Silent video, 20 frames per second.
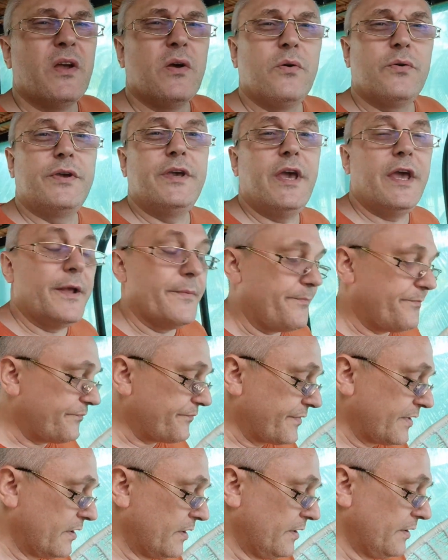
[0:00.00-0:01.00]
Okay,
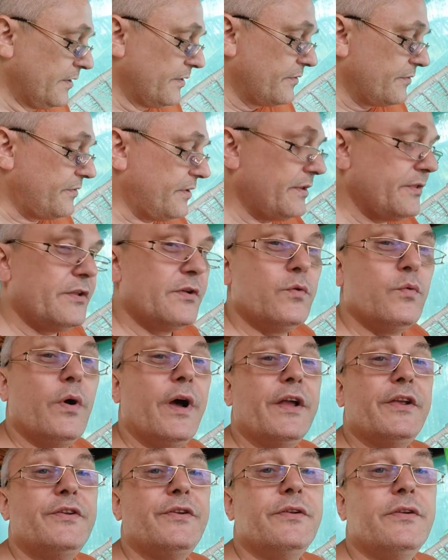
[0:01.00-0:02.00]
then the
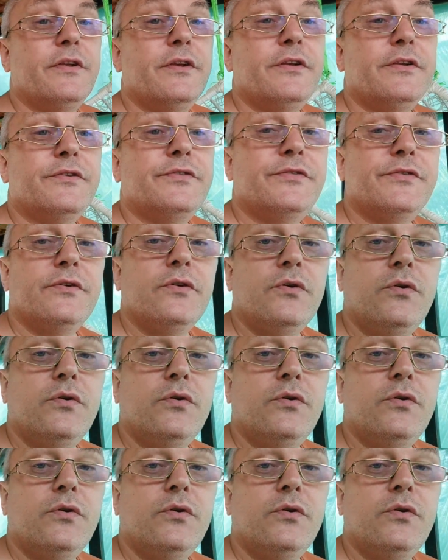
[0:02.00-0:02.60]
question is,